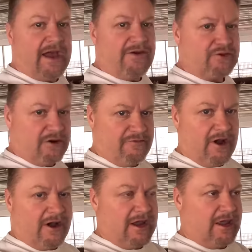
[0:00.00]
After a
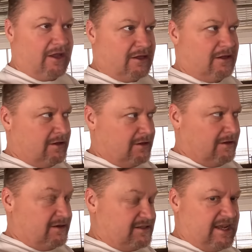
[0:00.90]
very
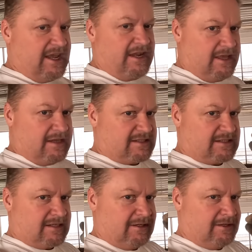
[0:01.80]

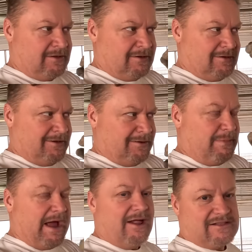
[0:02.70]
tedious
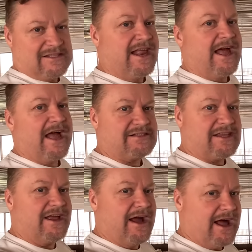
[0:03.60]
balancing act,
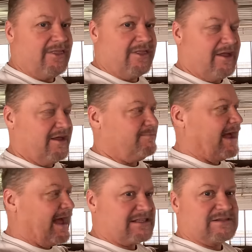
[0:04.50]
I got the
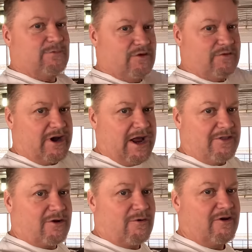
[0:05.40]
mats moved
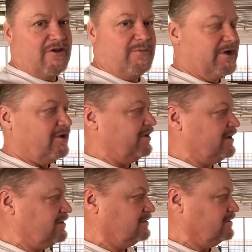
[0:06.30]
around the corner of the
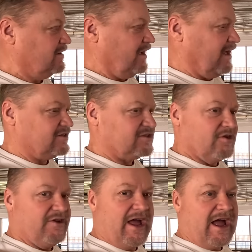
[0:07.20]
building. And
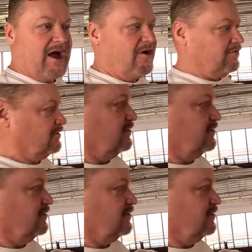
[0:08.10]
so now,